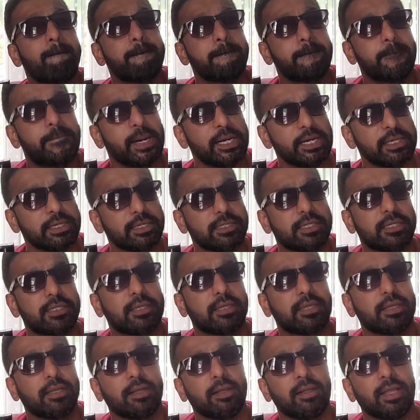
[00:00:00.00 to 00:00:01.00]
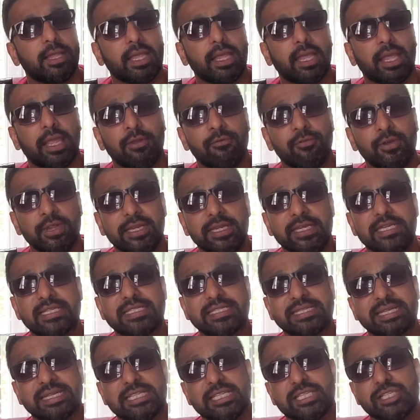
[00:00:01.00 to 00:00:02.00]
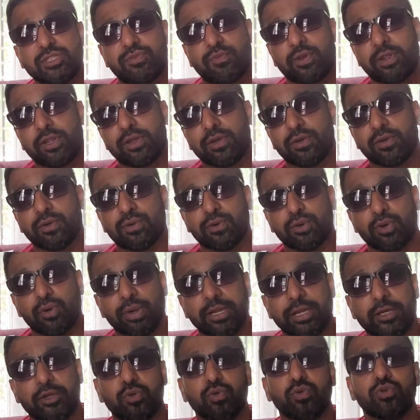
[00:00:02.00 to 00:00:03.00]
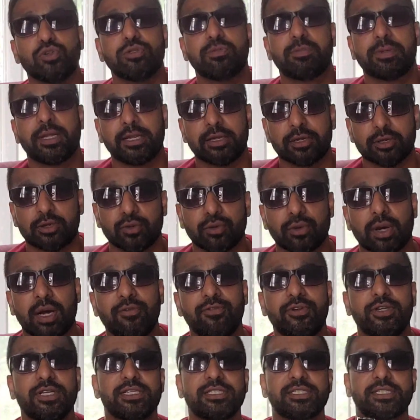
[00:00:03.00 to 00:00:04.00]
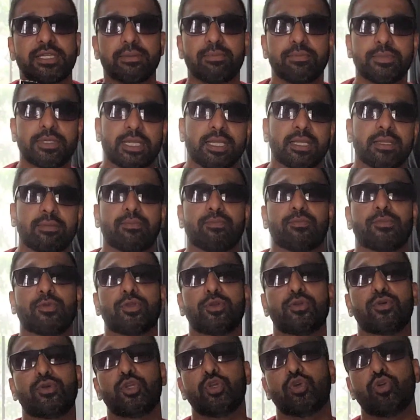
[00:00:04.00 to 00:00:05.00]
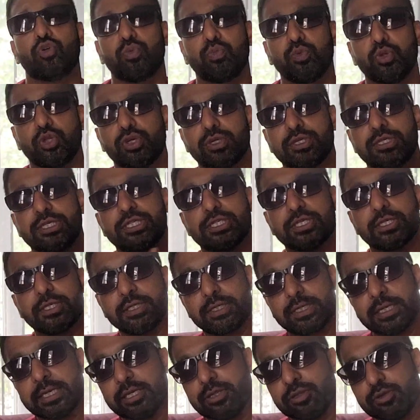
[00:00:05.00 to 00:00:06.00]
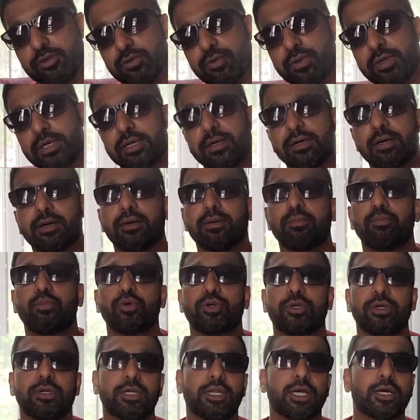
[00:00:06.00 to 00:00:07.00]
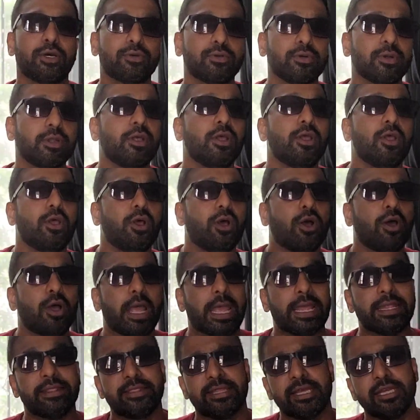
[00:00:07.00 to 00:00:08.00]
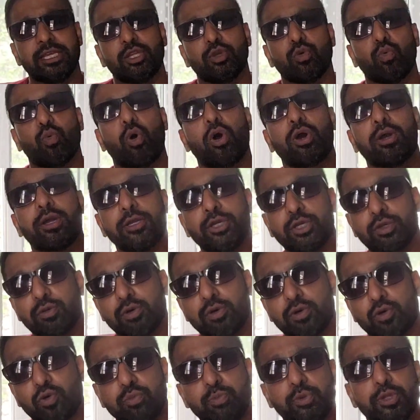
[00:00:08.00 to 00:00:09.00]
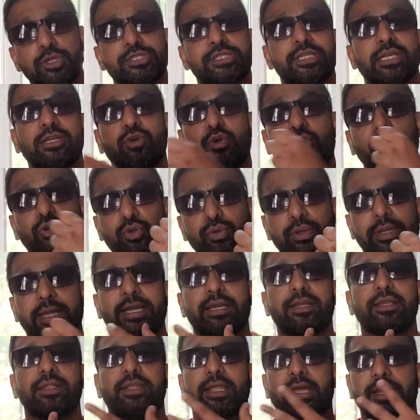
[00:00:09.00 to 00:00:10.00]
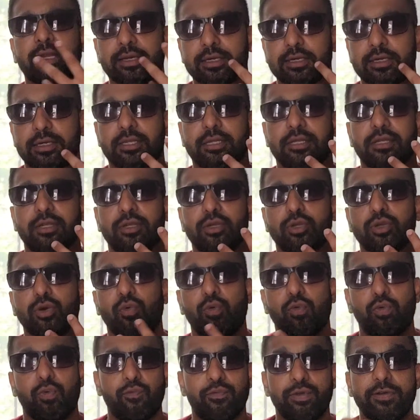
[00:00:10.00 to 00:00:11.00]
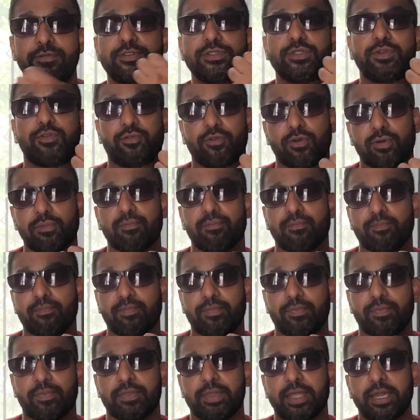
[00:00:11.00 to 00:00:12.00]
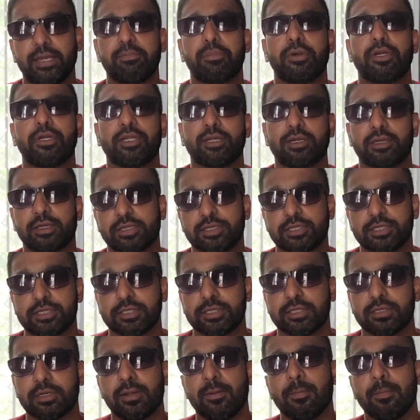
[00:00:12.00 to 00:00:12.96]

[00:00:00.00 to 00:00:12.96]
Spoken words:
but even in scents where you're going nose blind to, after some time, you remove your shirt and you put it down, and then you walk into a room, you're still going to get that whiffs from that particular shirt.